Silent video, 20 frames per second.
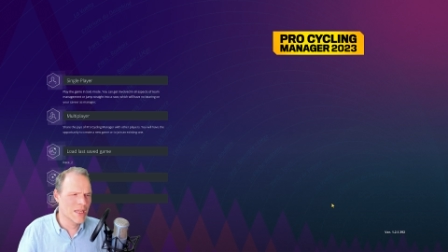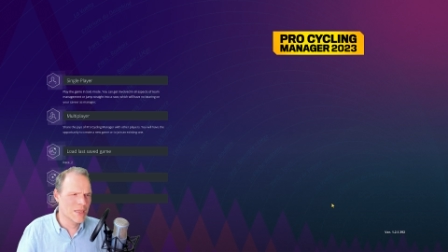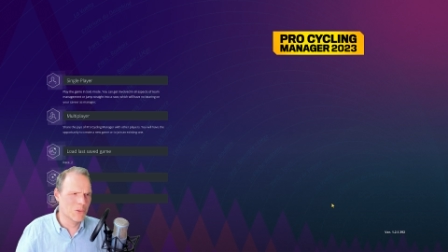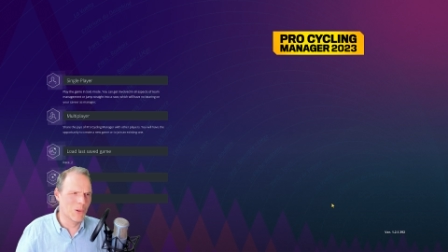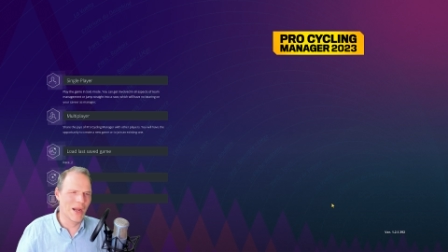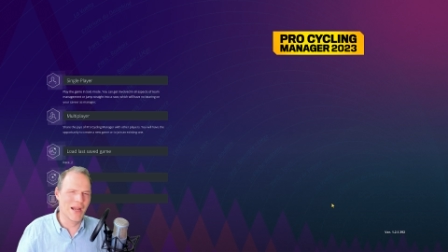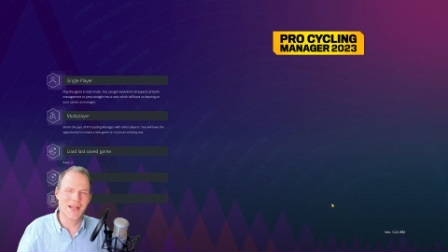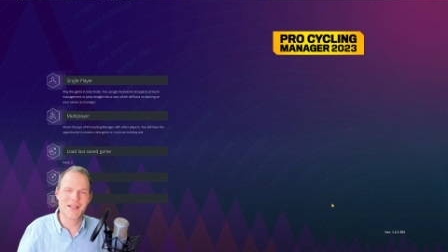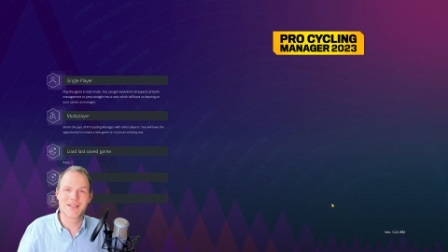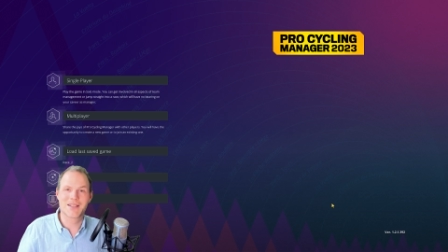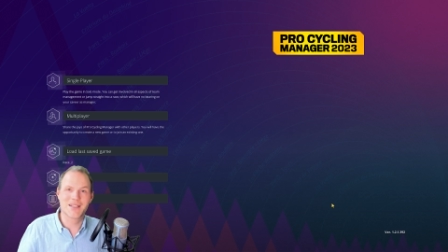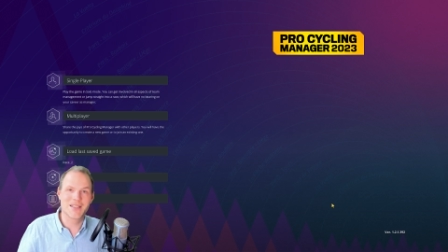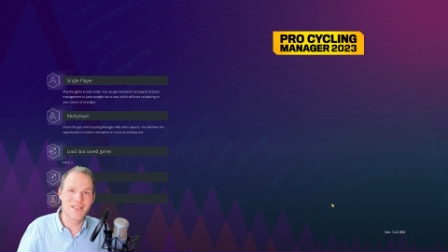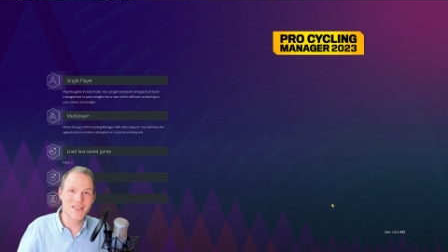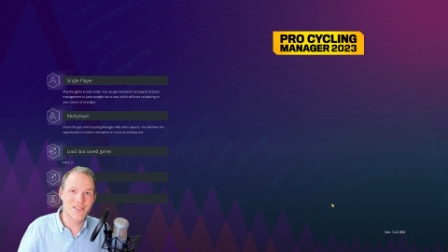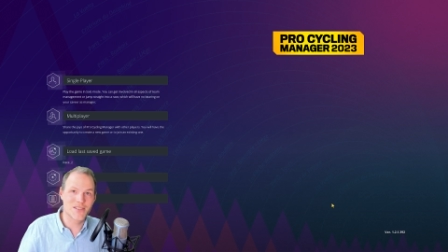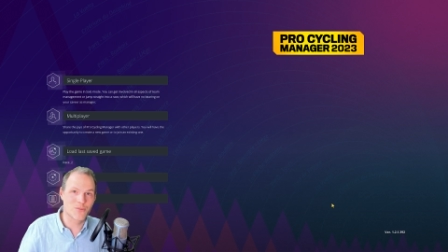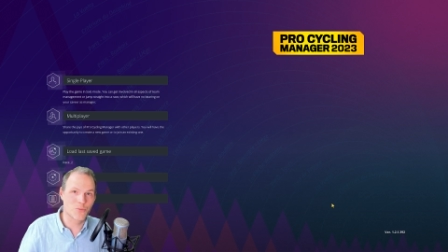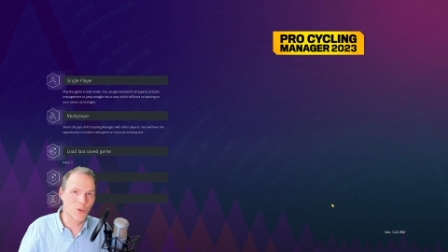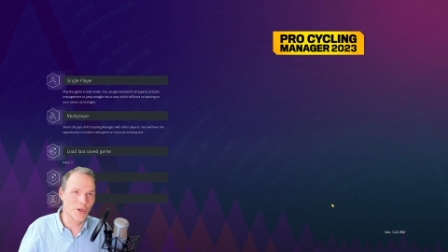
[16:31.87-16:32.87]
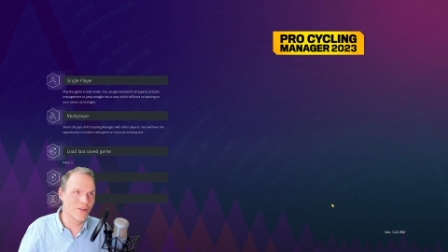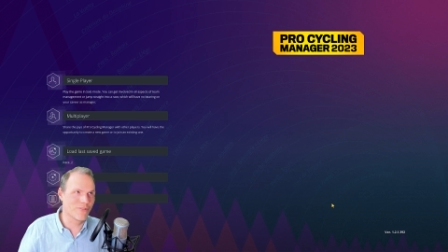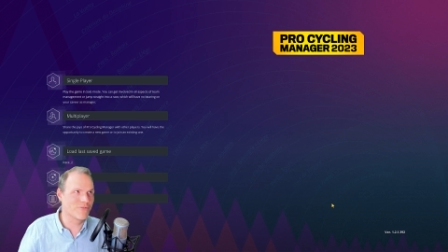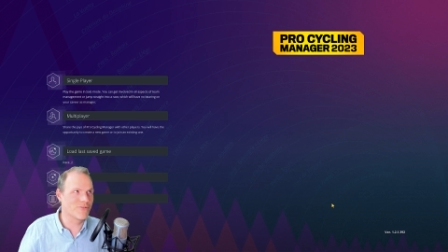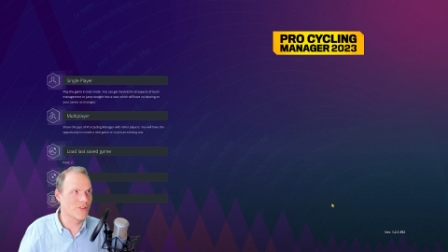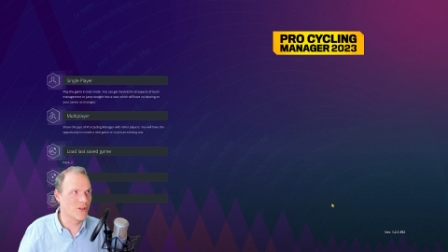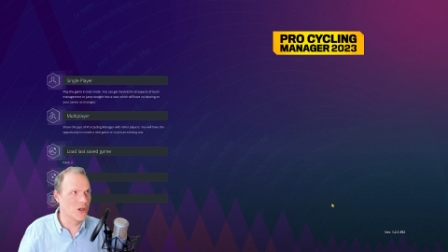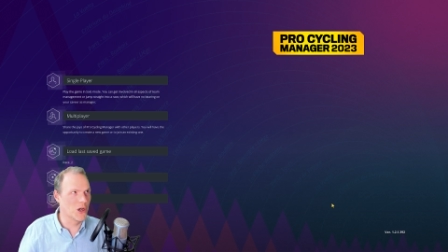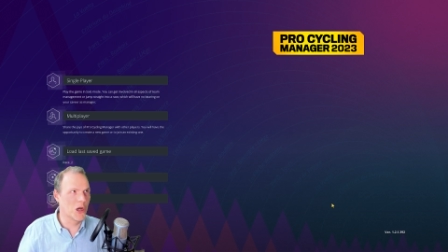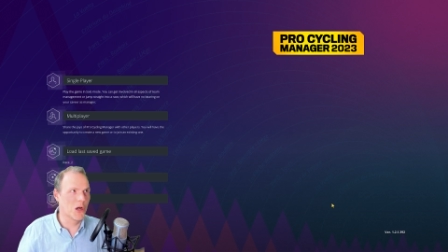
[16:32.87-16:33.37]
Well, at least
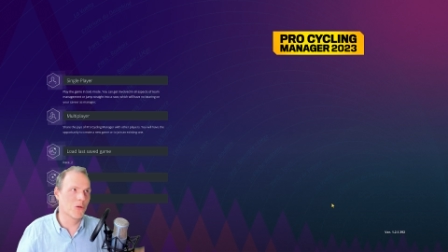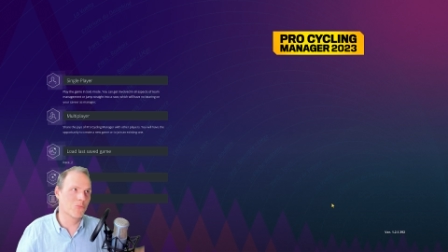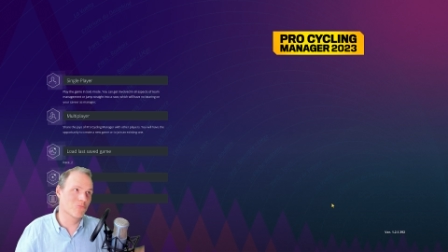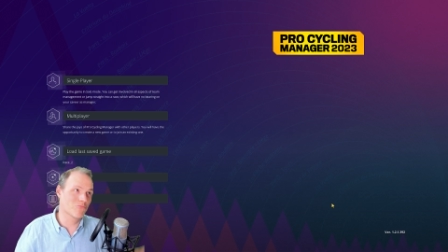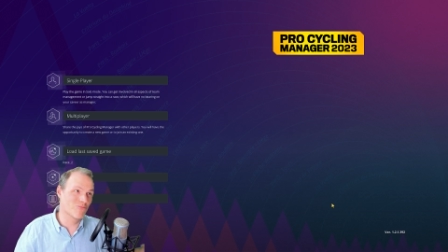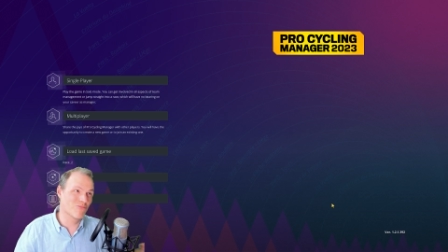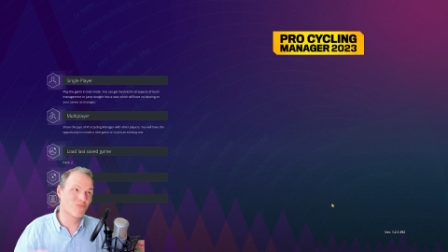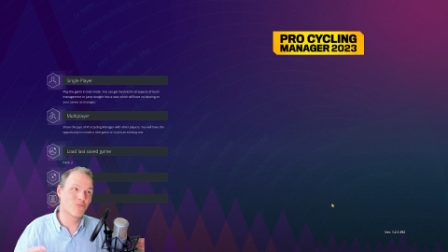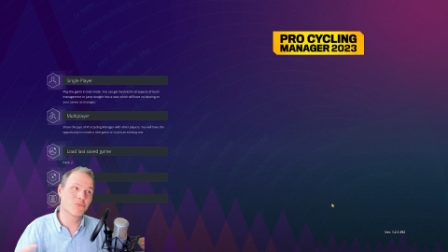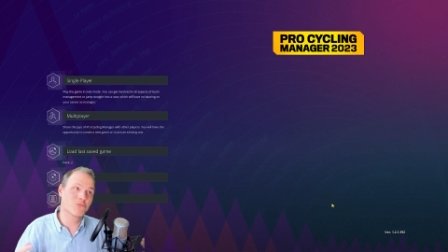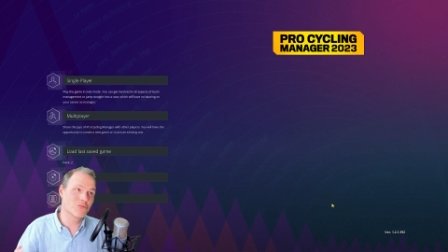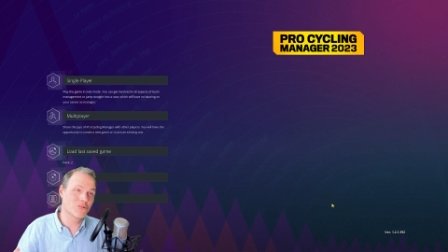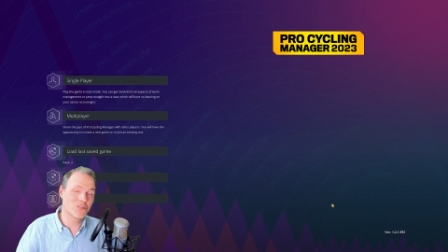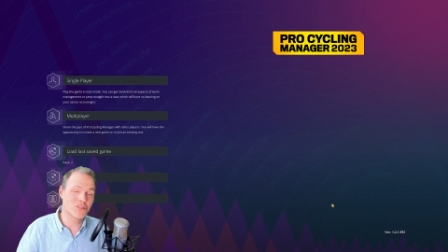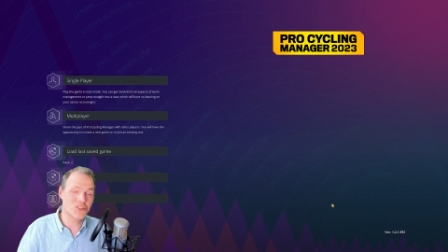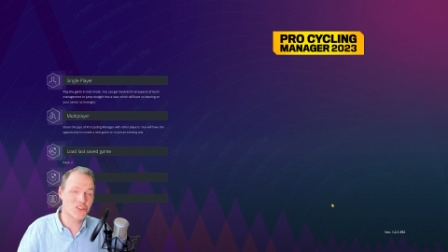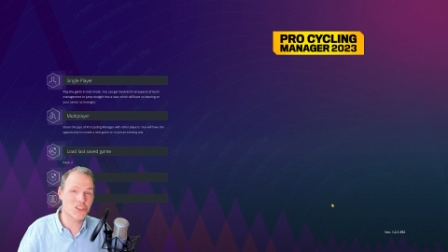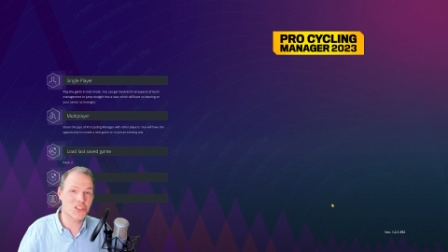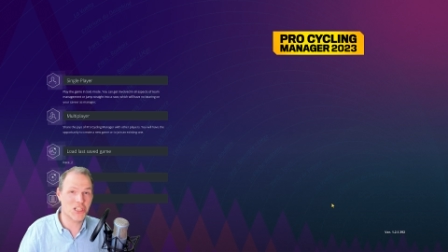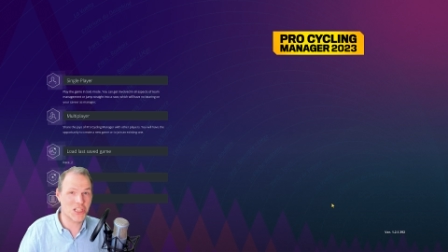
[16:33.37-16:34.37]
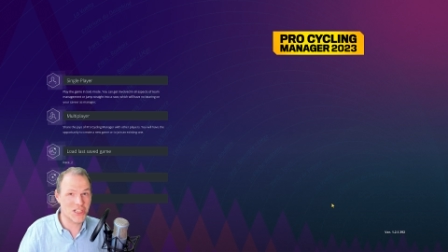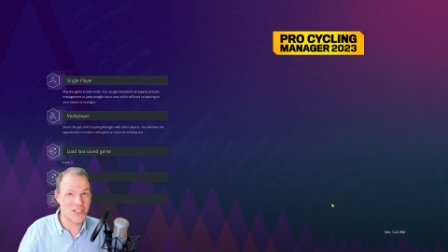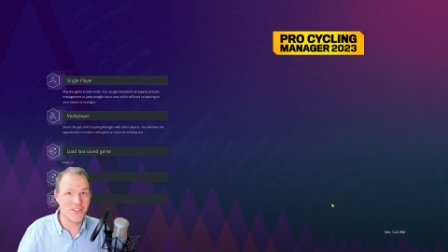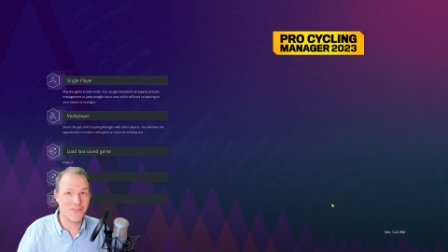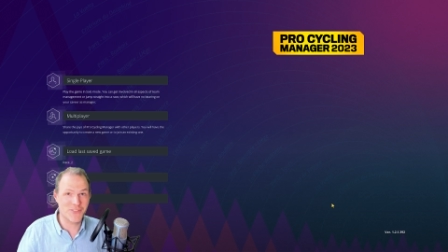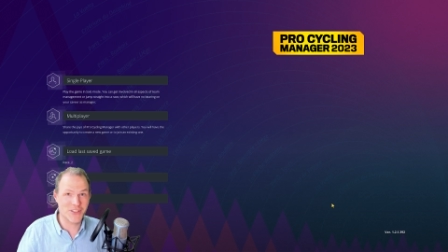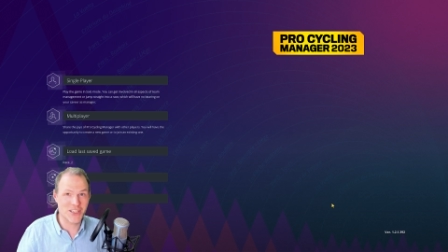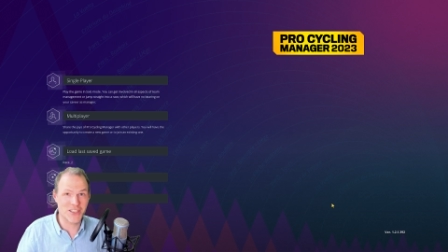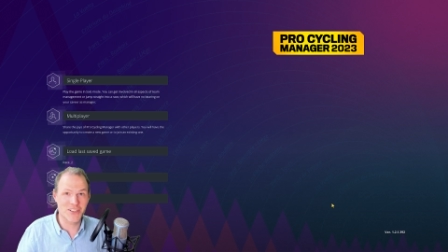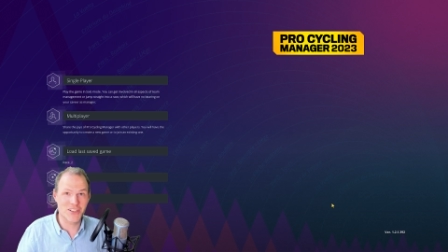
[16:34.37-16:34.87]
with
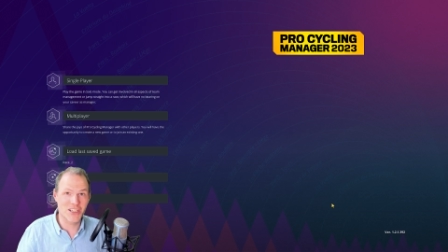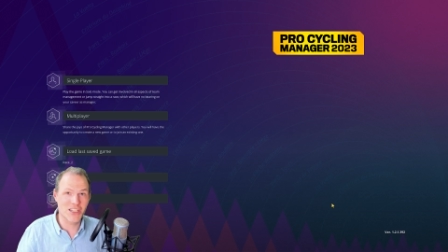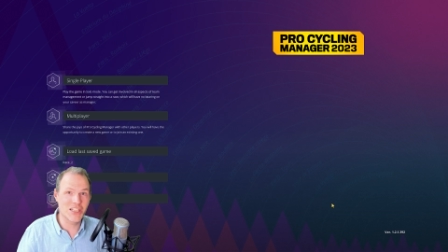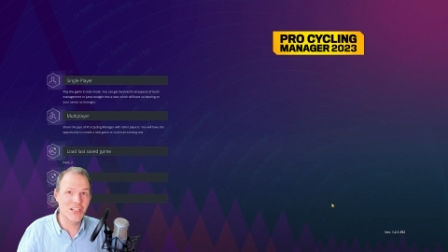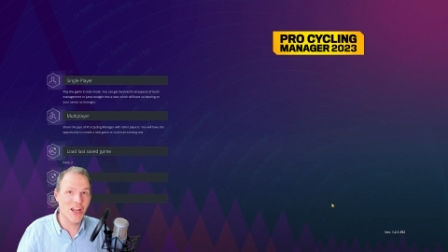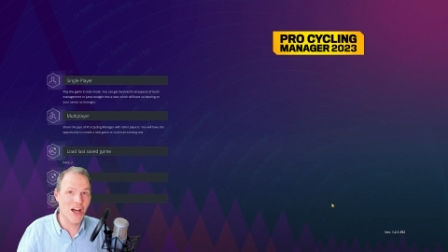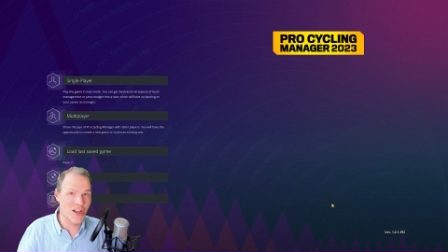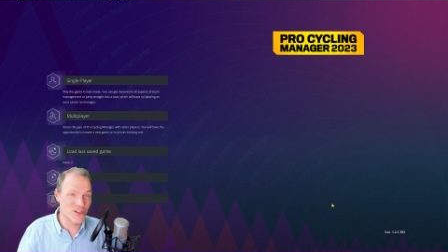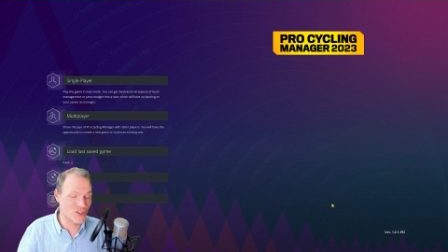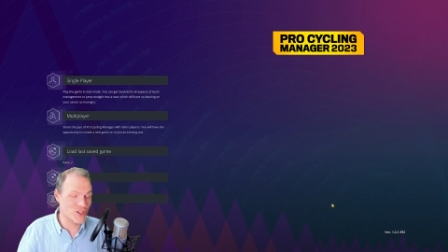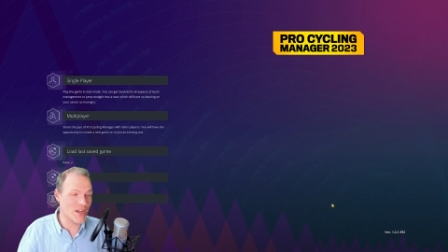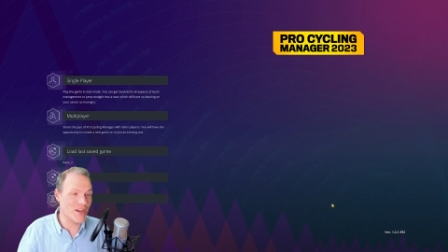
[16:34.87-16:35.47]
significantly large